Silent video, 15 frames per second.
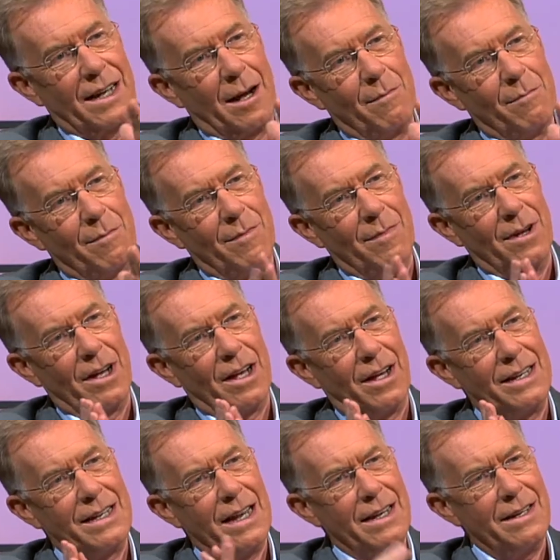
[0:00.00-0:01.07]
um,
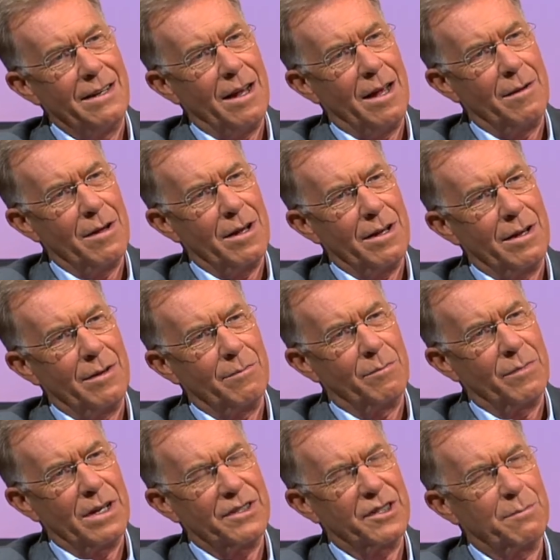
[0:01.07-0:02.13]
in a,
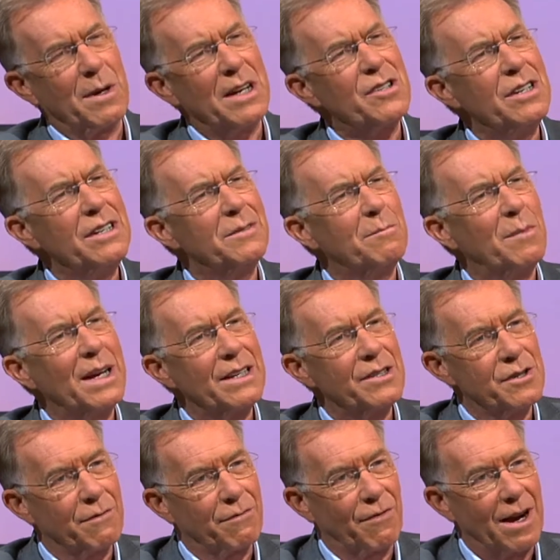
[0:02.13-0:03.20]
a specialist
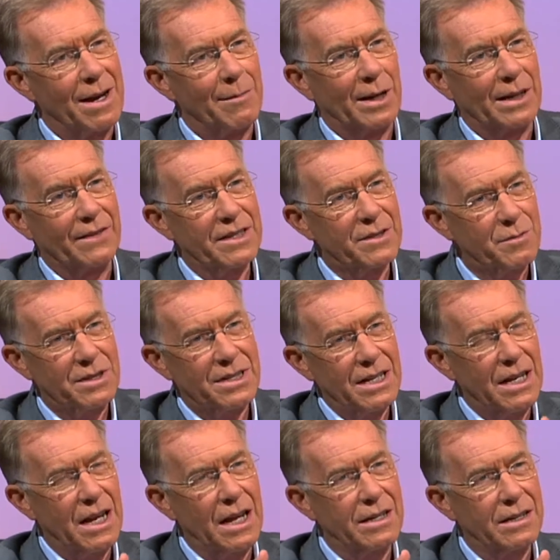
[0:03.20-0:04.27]
picture framing. This was
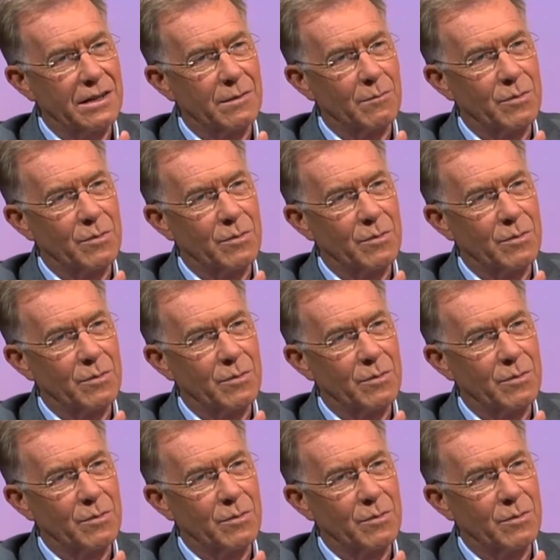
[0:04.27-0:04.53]
in London,